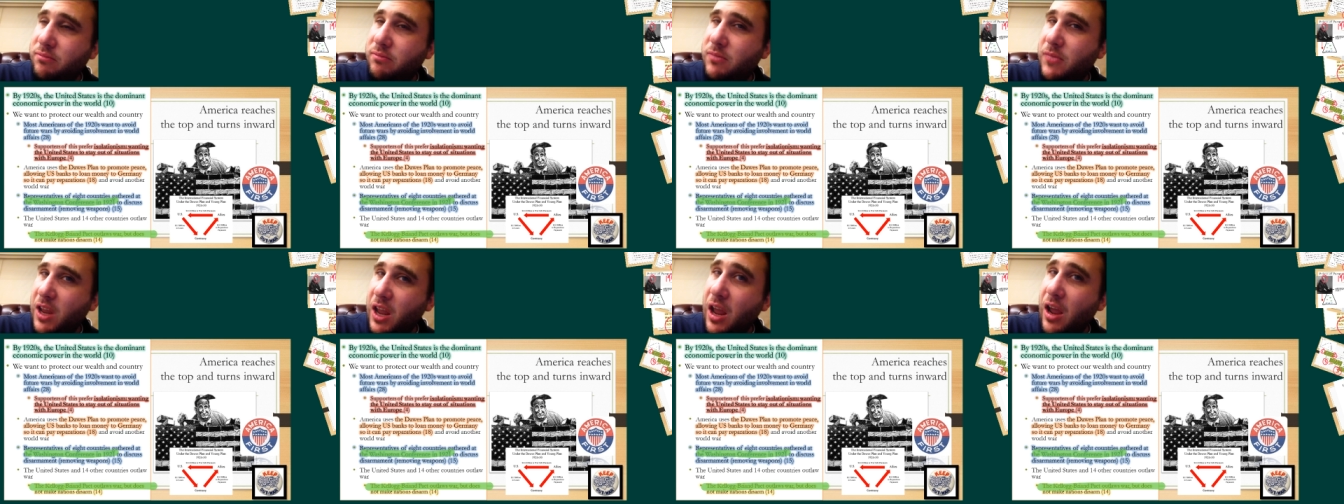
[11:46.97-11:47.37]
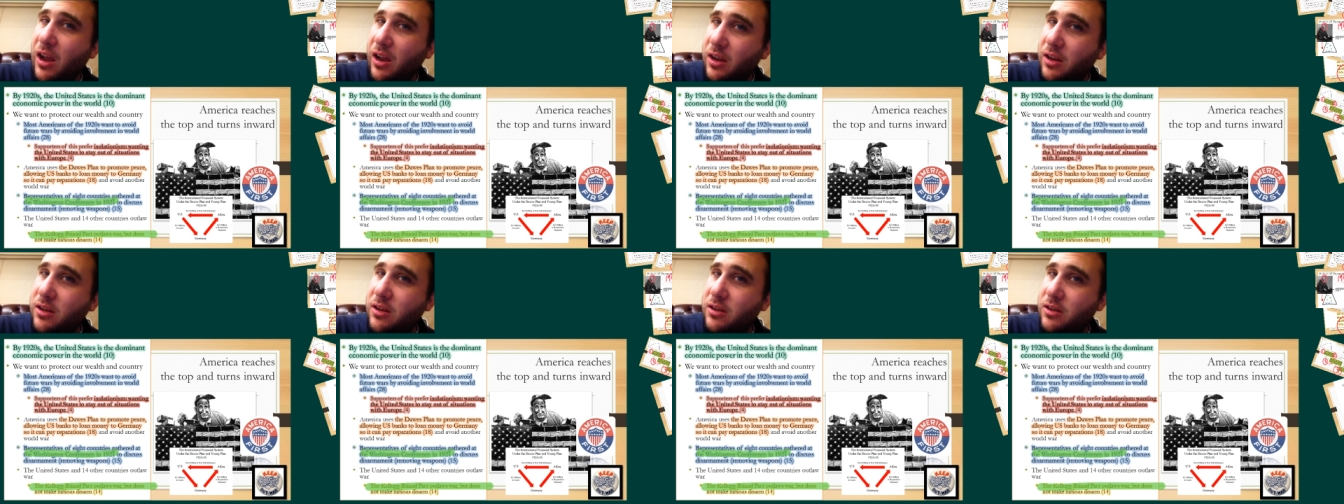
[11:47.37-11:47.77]
Yeah,
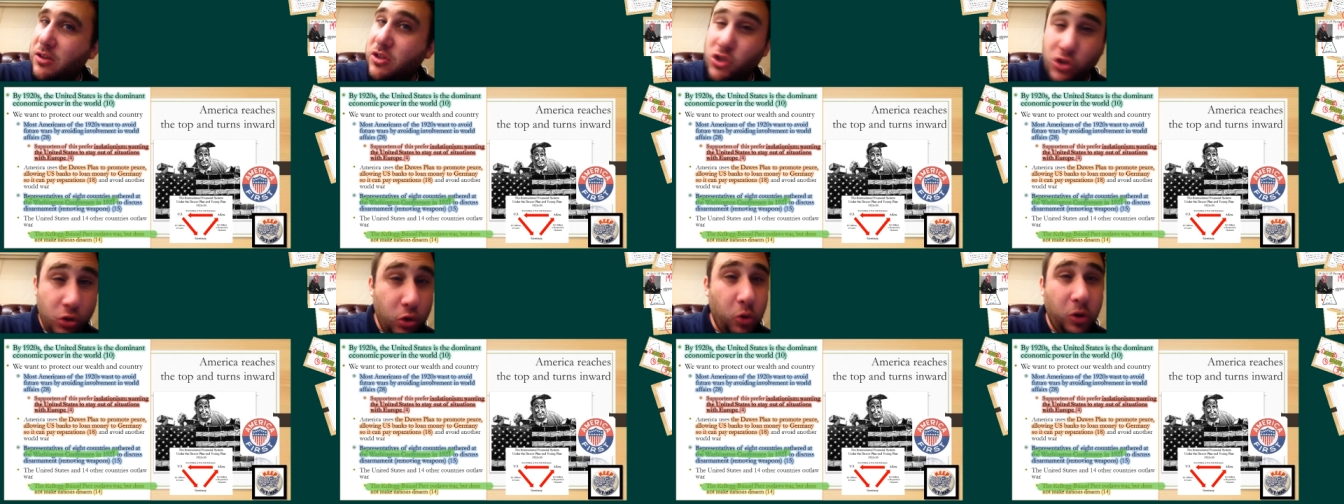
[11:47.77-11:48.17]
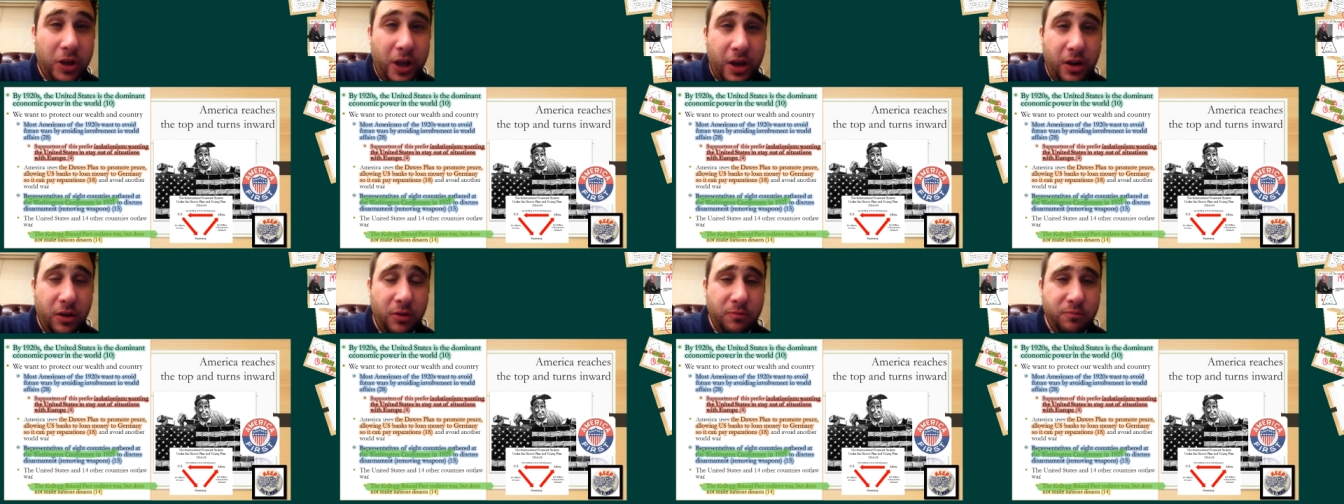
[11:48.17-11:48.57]
sooner or
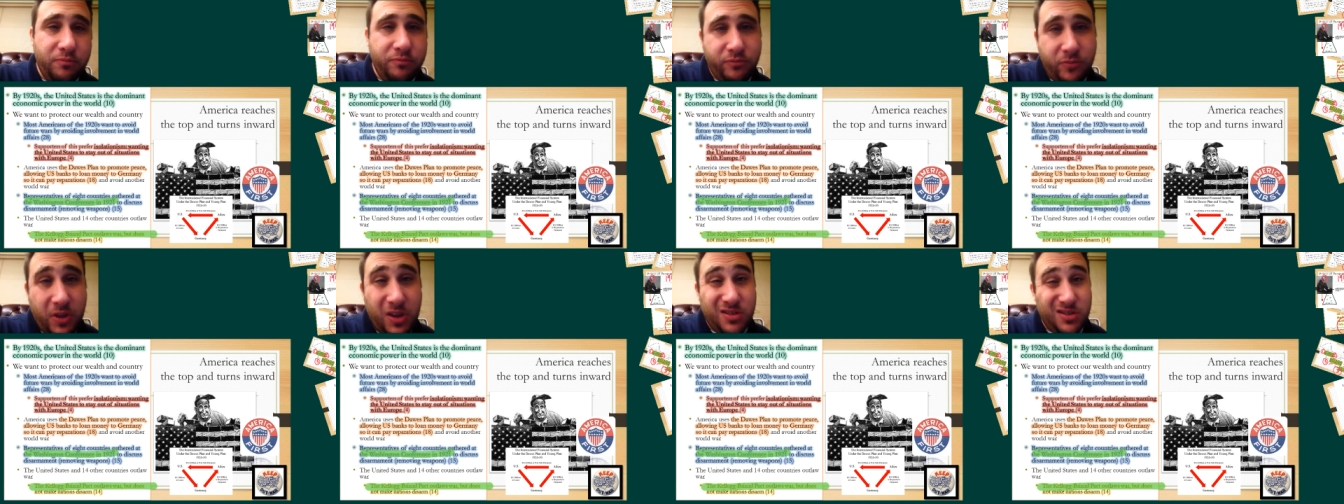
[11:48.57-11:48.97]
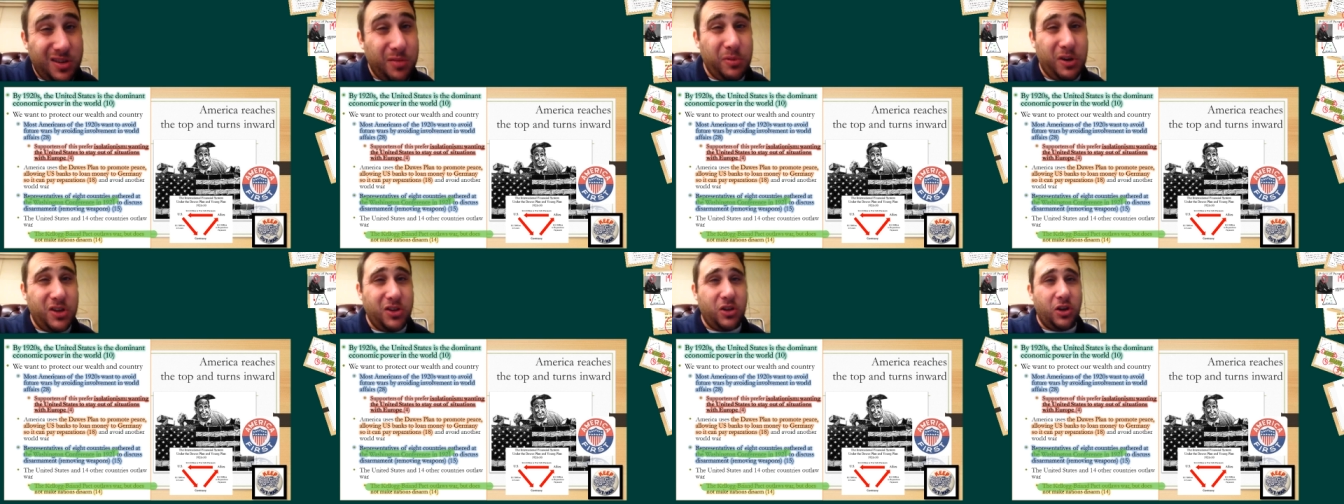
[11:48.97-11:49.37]
later,
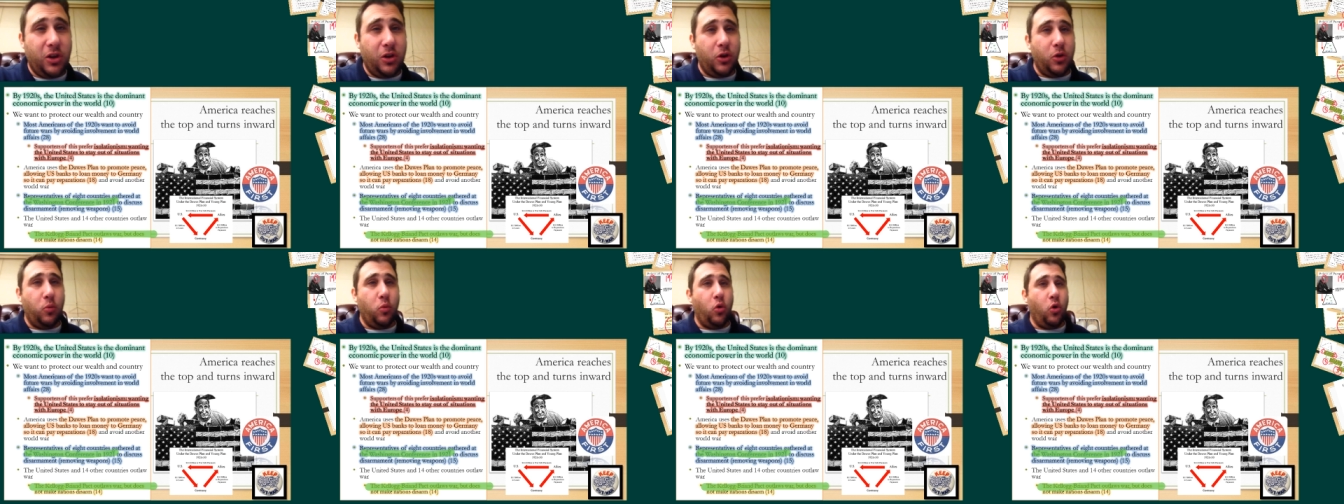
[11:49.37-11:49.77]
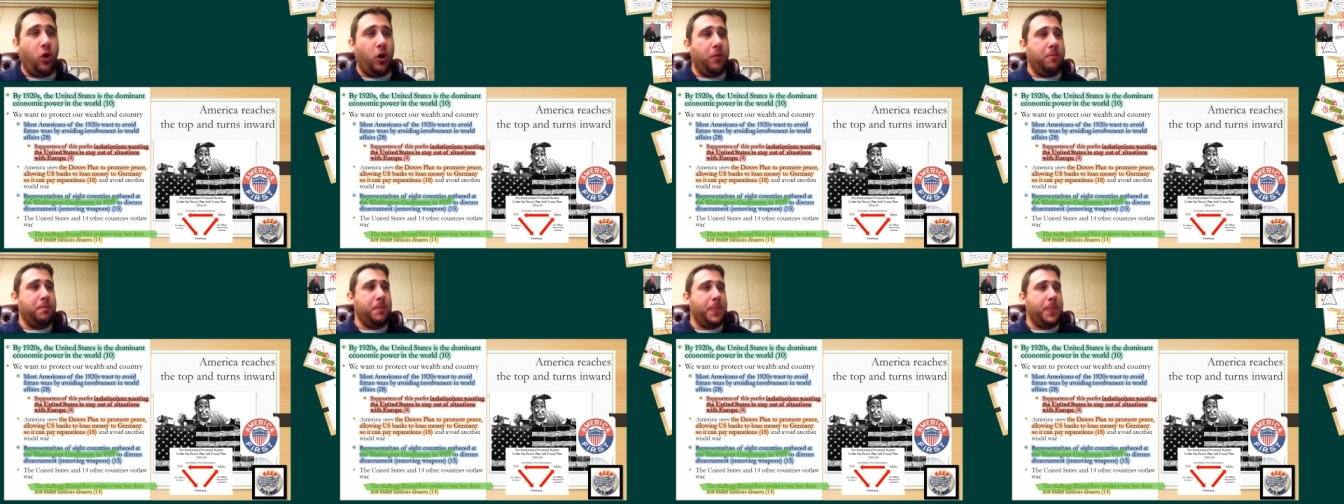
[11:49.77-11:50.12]
somebody's going to go to war.